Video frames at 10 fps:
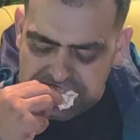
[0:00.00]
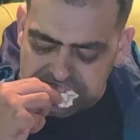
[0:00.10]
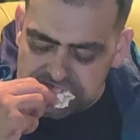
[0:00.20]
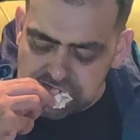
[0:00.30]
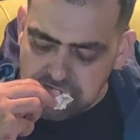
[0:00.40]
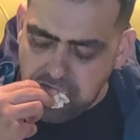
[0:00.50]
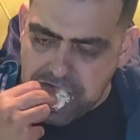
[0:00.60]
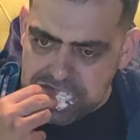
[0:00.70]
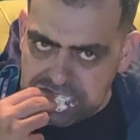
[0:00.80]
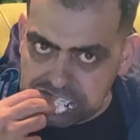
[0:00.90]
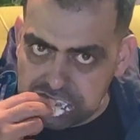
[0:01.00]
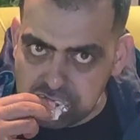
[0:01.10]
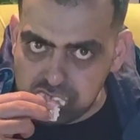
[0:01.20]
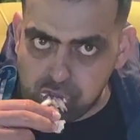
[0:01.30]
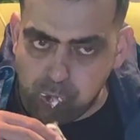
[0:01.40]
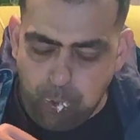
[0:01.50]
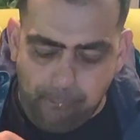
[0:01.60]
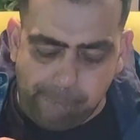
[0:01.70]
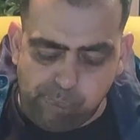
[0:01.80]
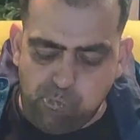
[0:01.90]
He doesn't say, he doesn't, I'm sure he doesn't
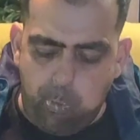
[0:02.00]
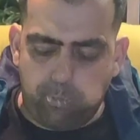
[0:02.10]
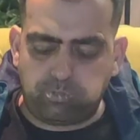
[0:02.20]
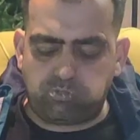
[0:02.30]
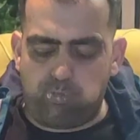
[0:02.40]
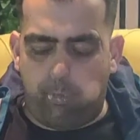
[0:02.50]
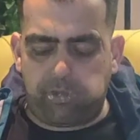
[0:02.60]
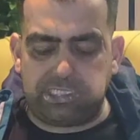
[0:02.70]
say on the menu, you know.